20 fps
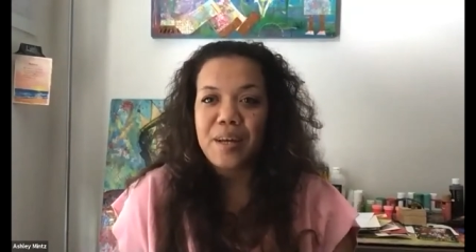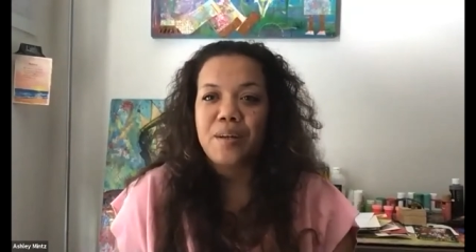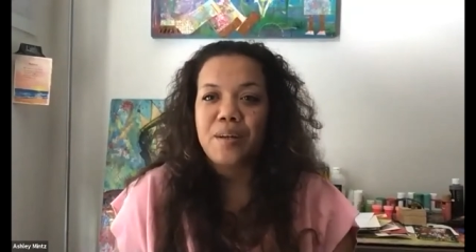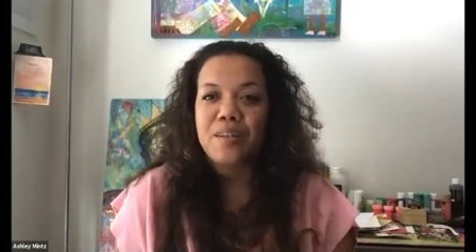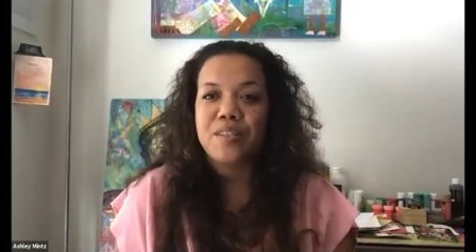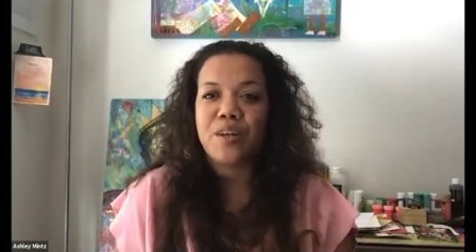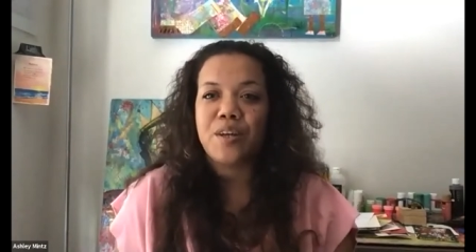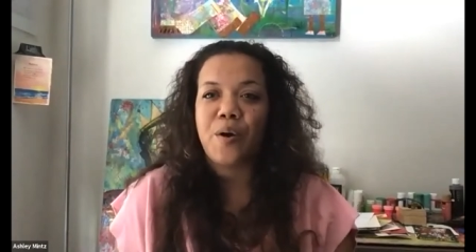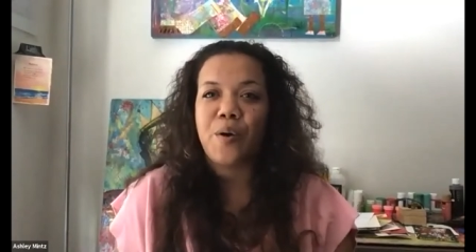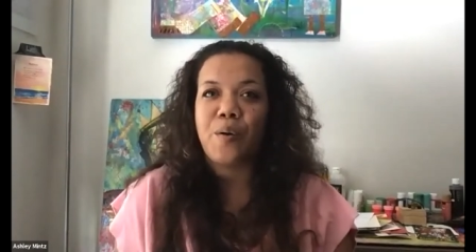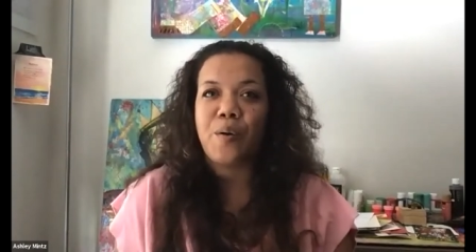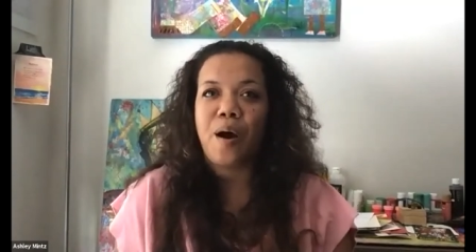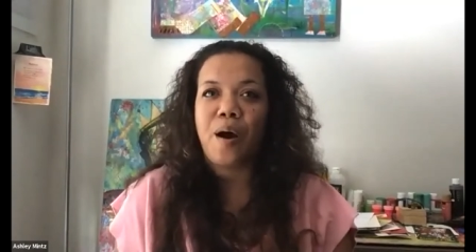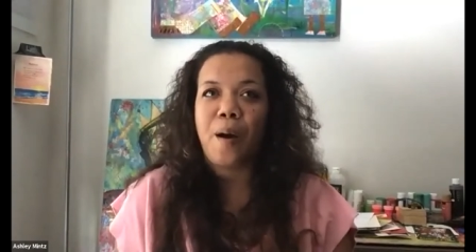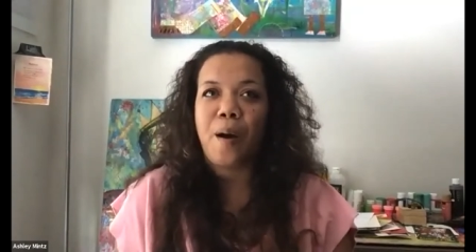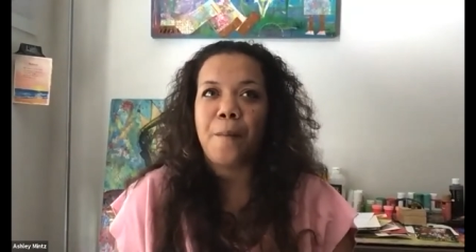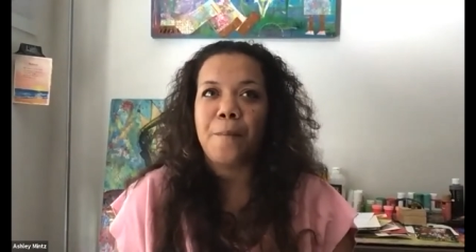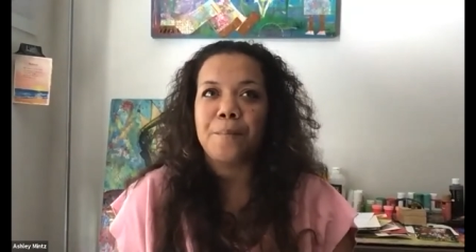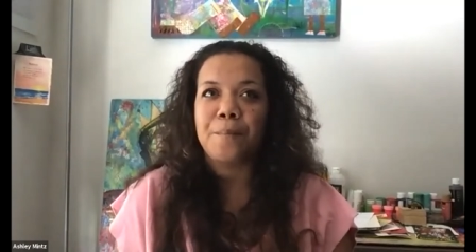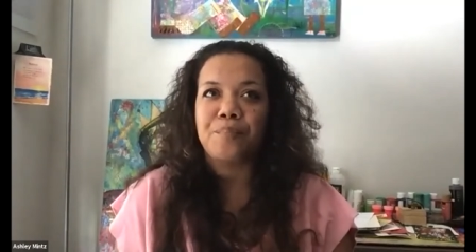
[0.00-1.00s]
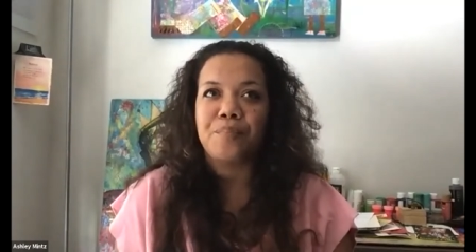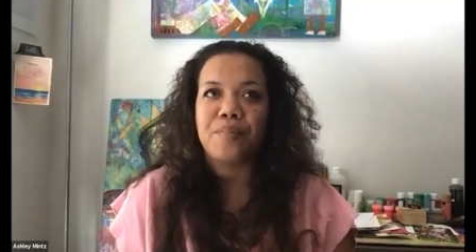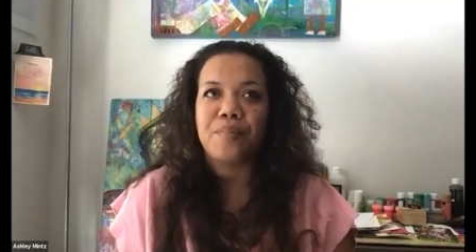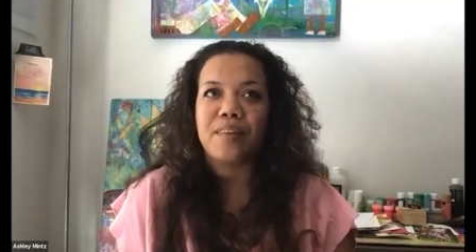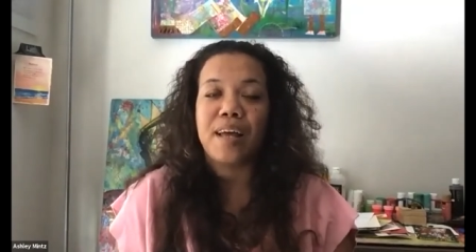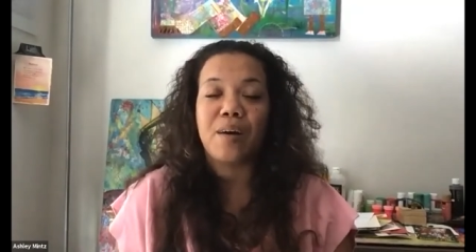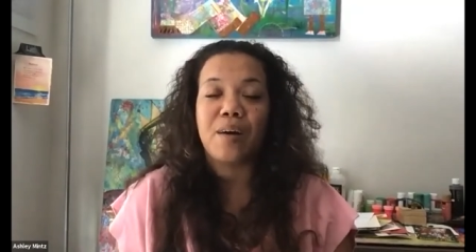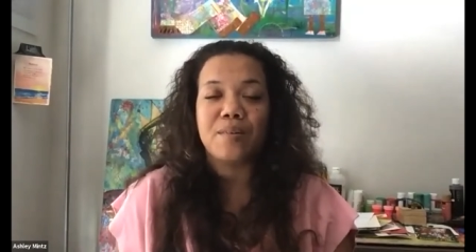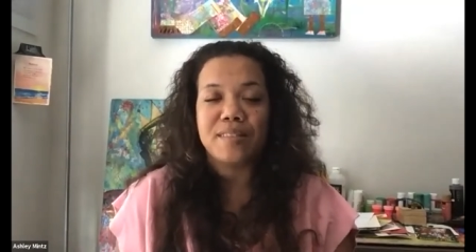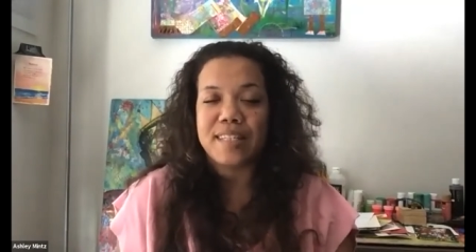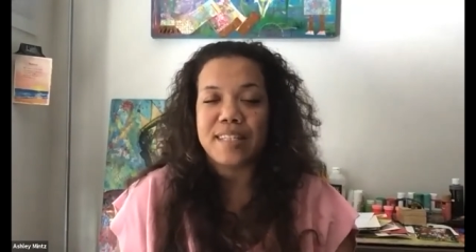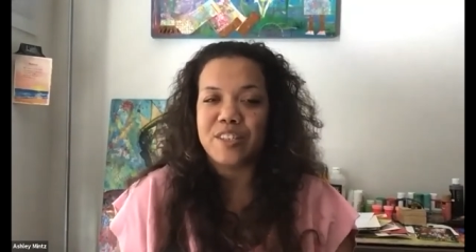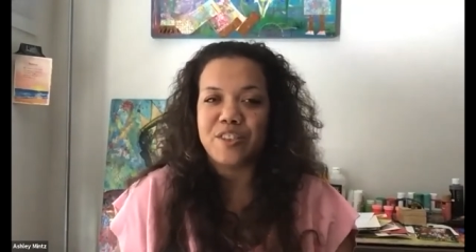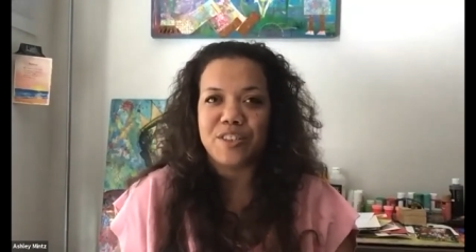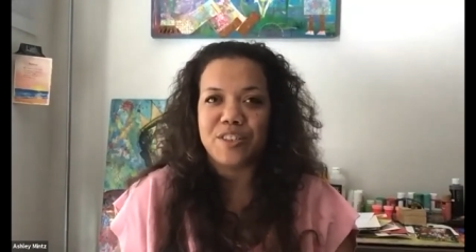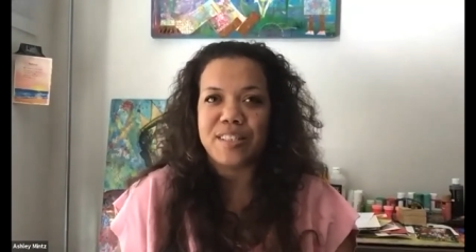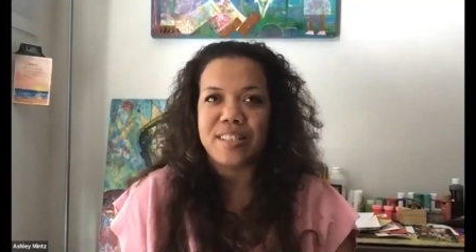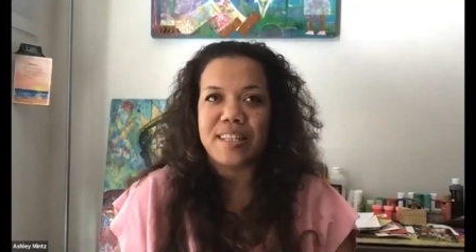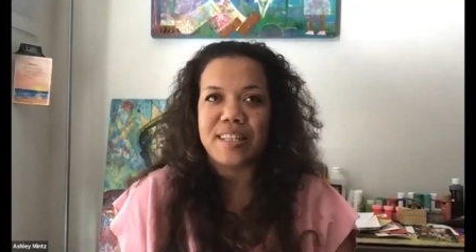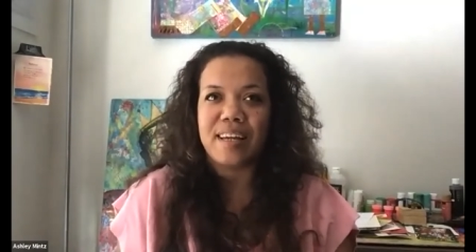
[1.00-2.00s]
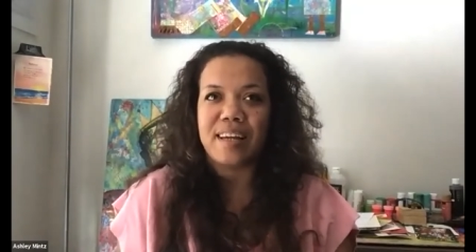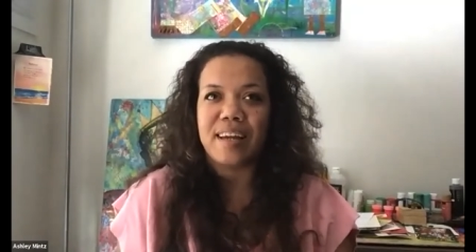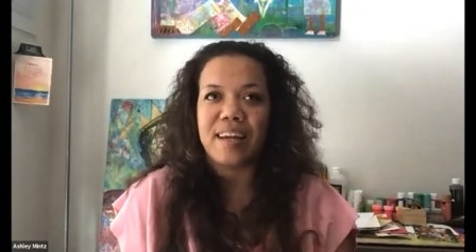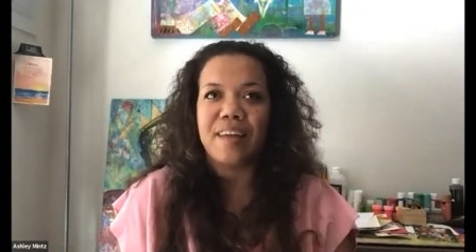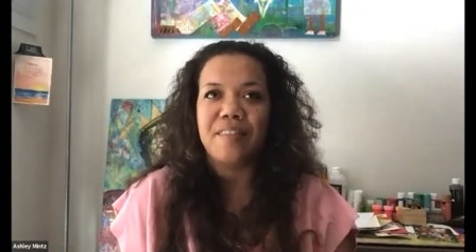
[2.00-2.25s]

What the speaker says: So that was interesting.